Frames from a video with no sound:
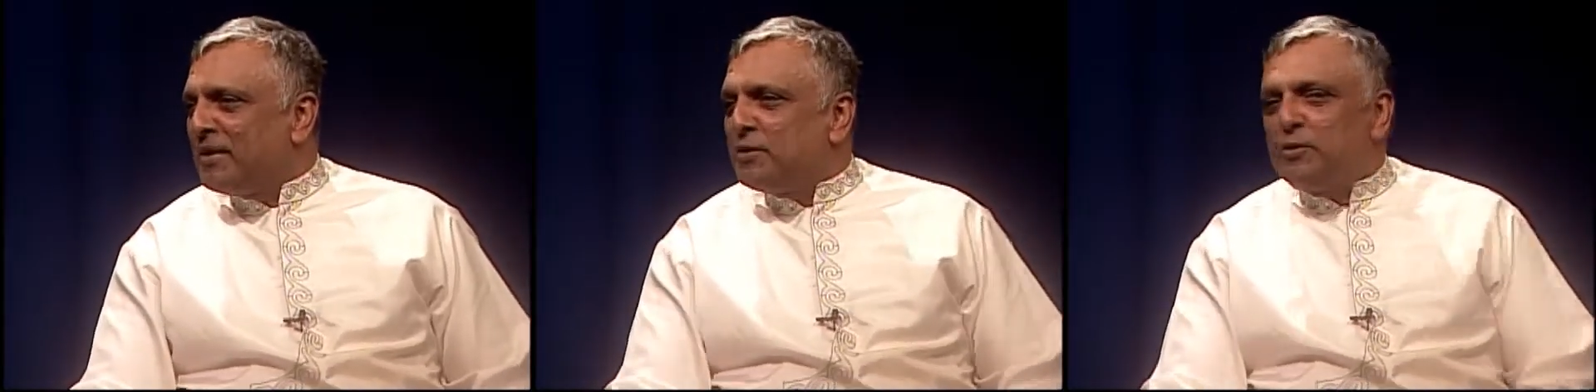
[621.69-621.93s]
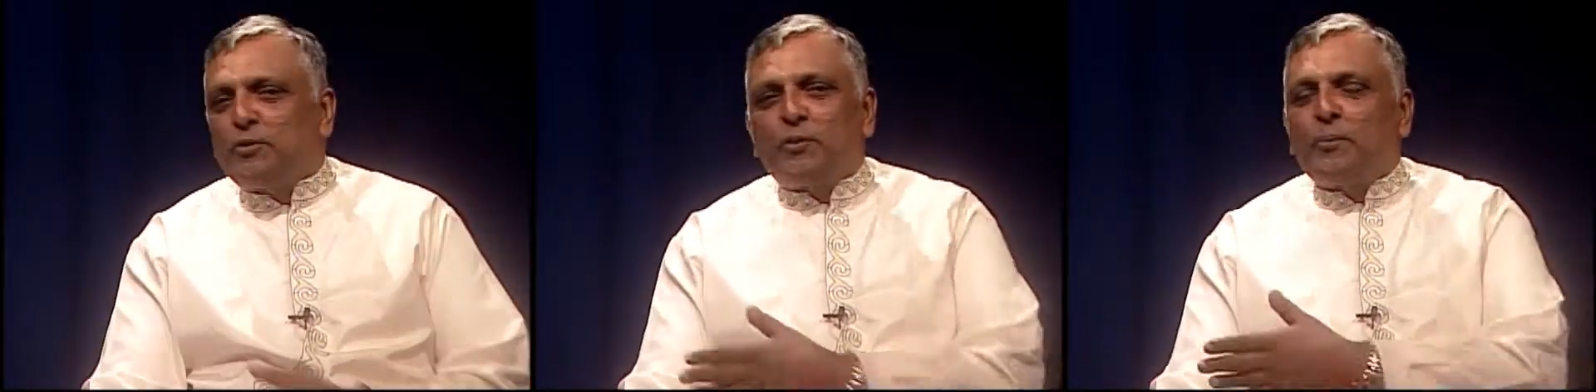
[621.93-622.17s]

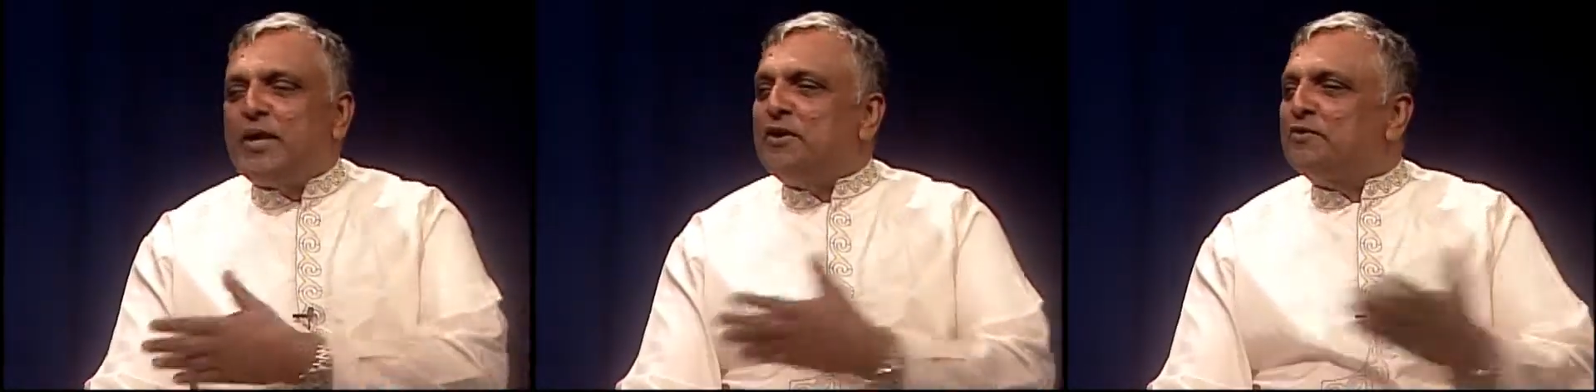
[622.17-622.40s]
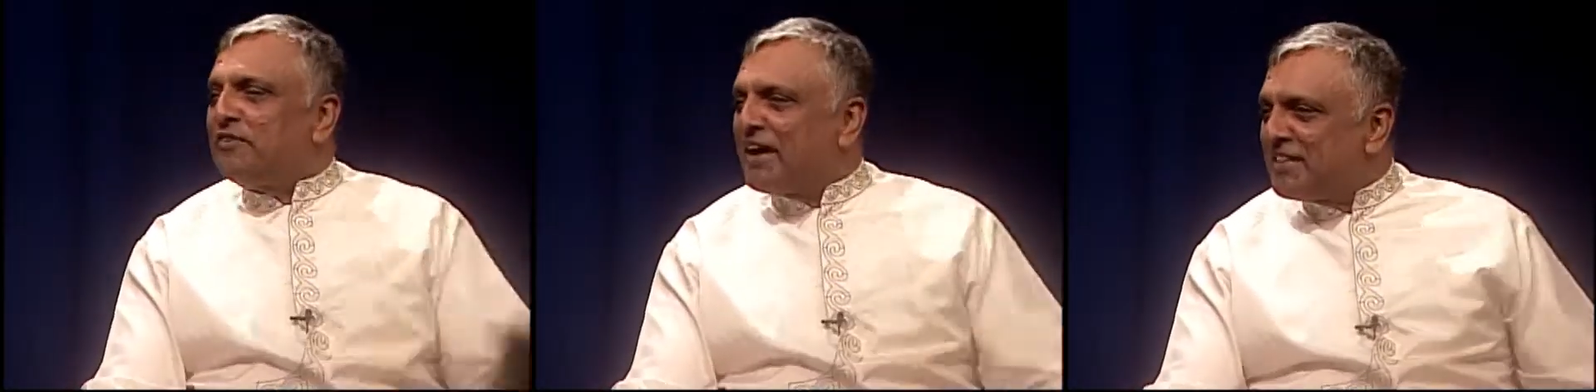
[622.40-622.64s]
You don't know where
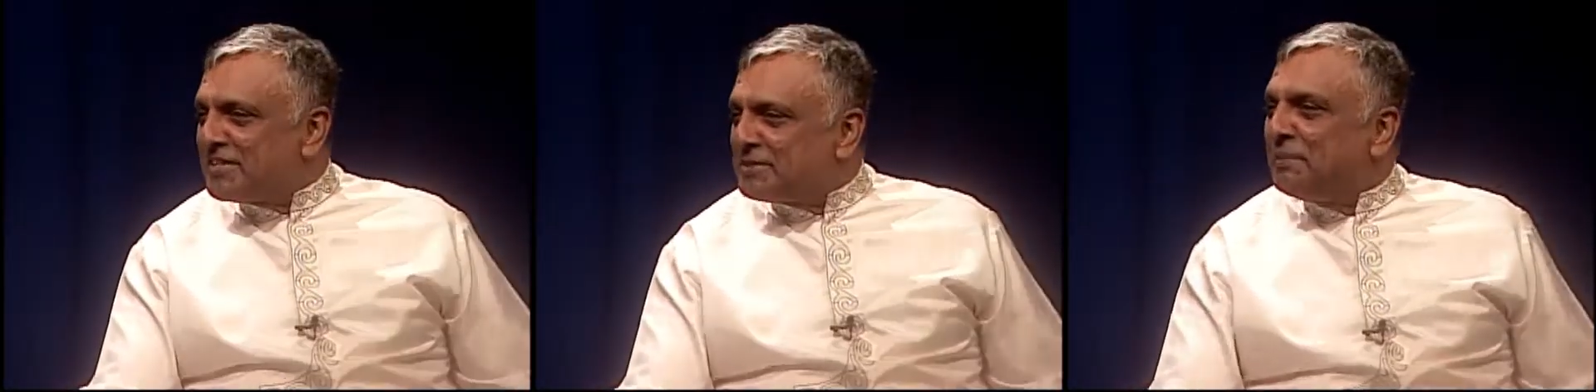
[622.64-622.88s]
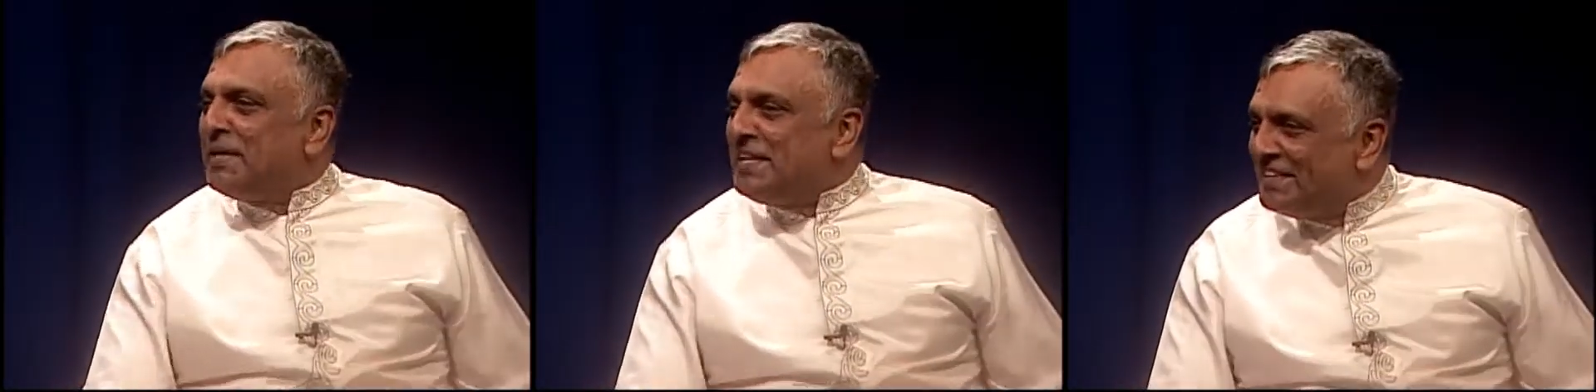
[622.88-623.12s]
your father's
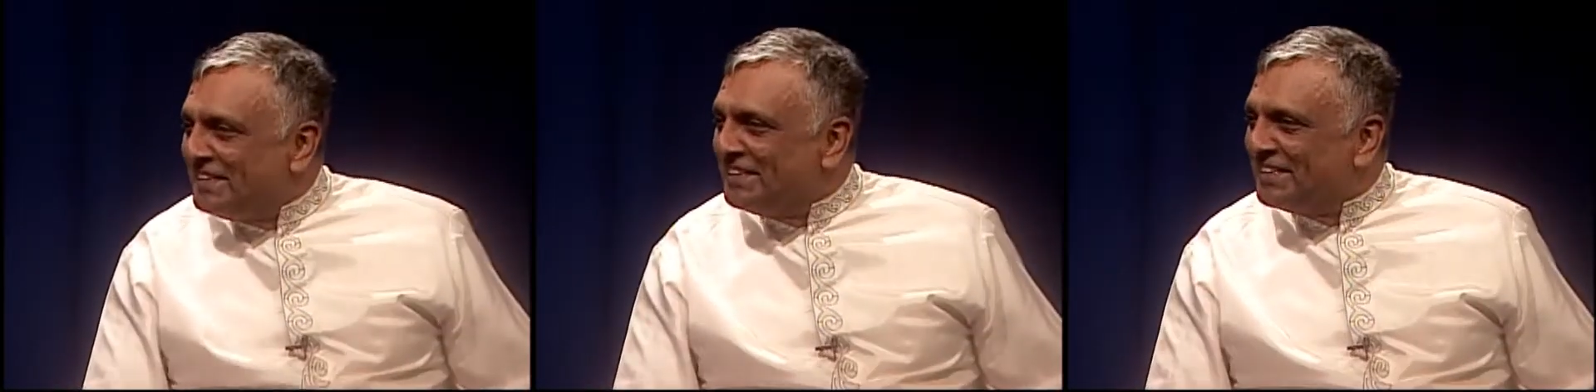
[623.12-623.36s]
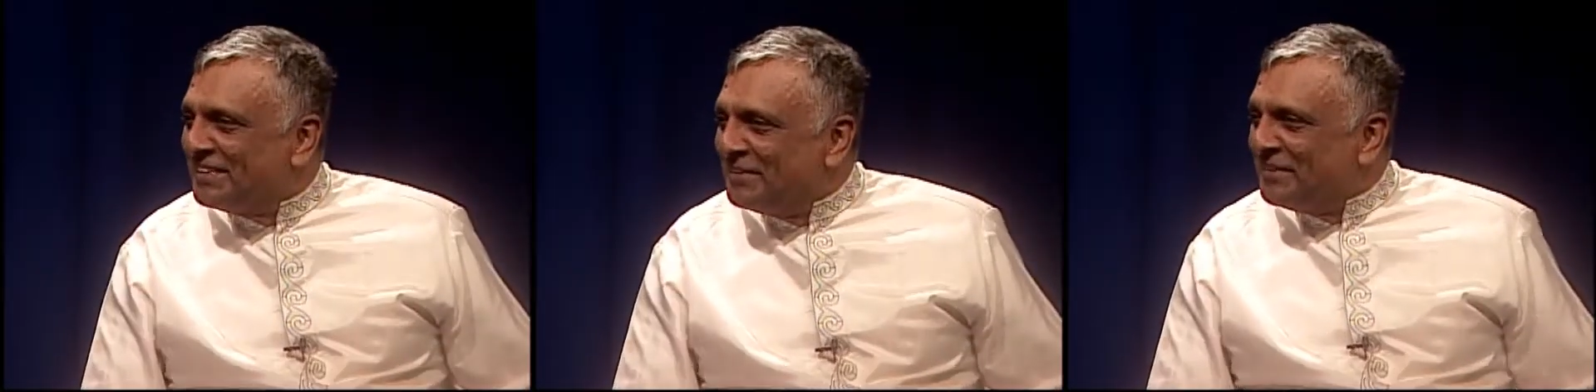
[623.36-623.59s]
been,
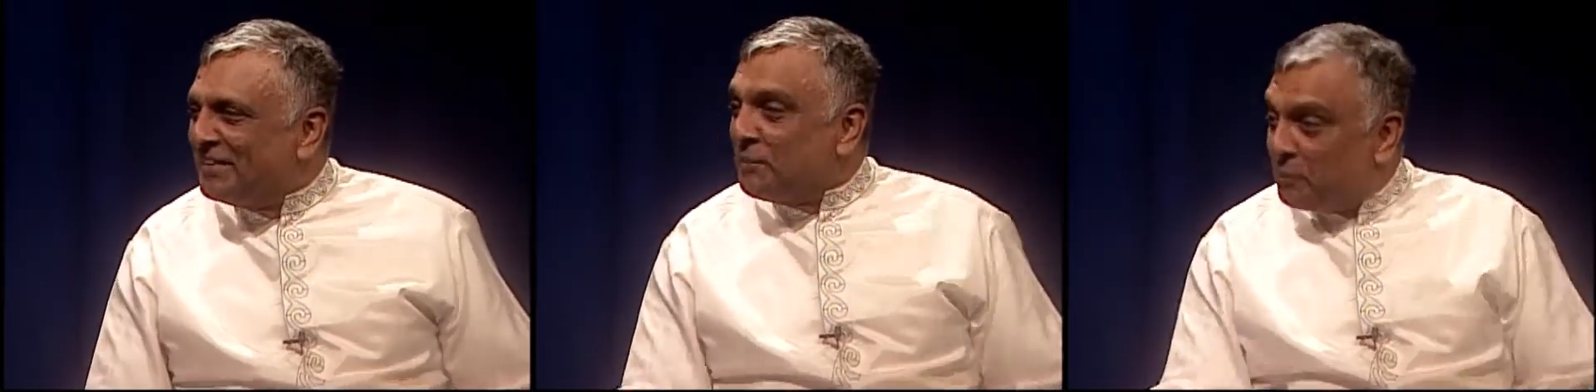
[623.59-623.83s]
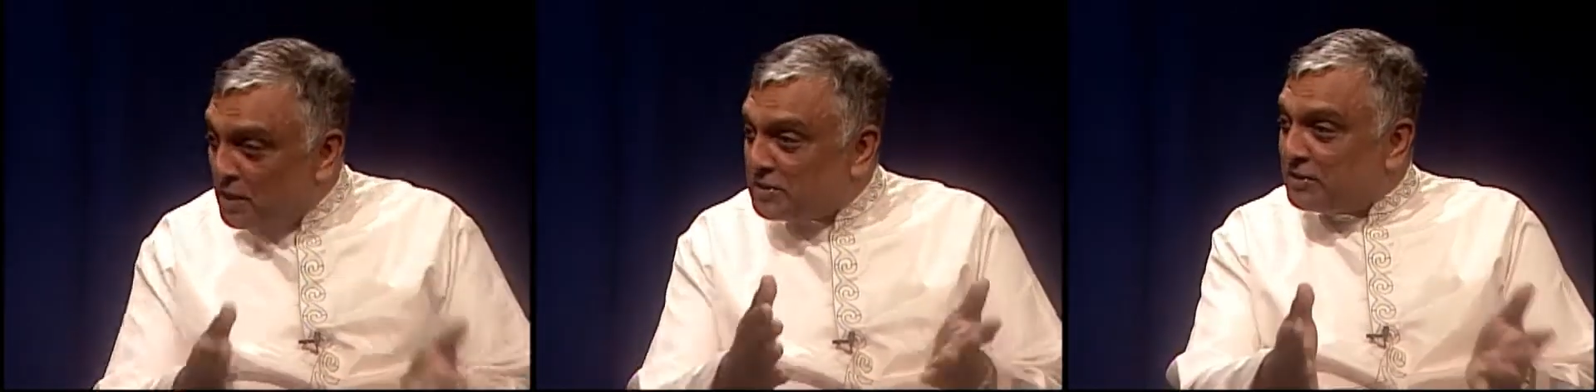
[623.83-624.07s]

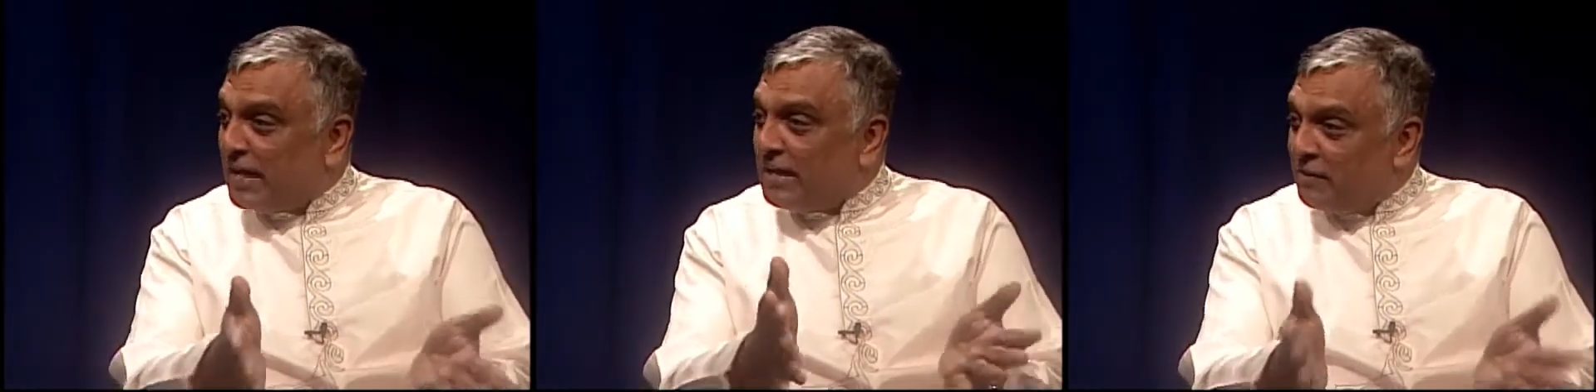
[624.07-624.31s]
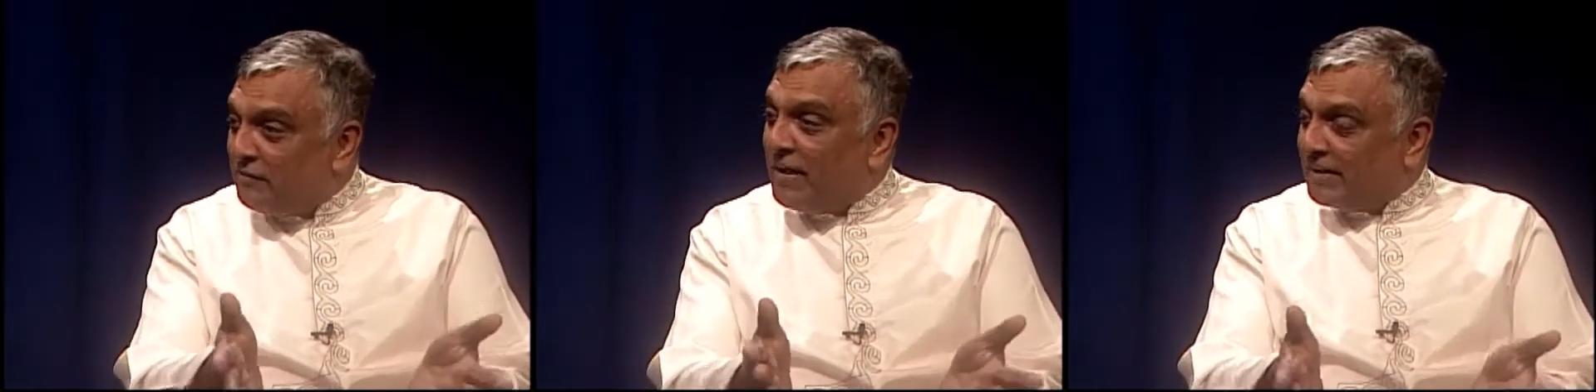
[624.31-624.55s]
Words to that
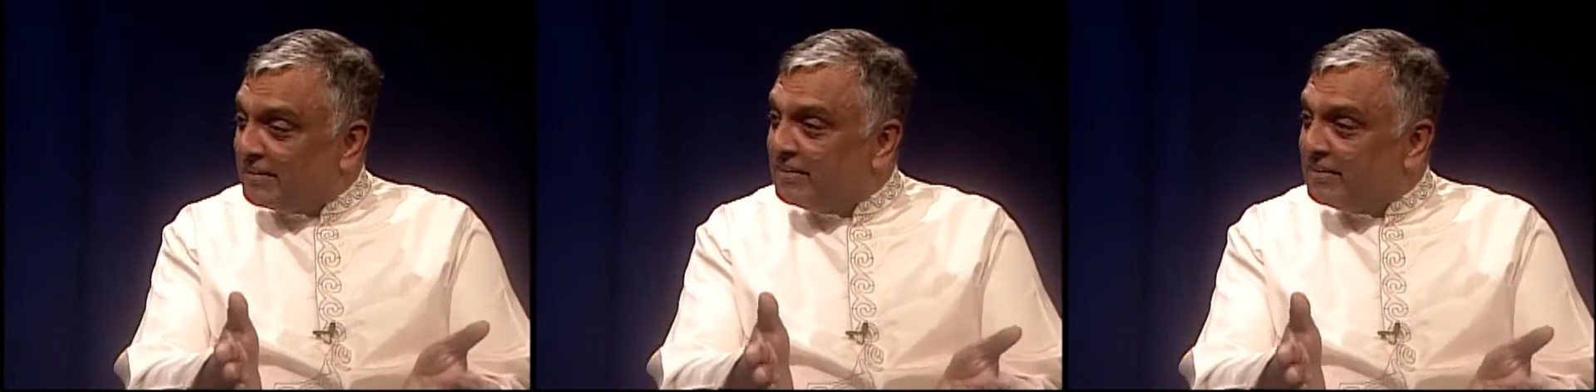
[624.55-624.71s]
effect.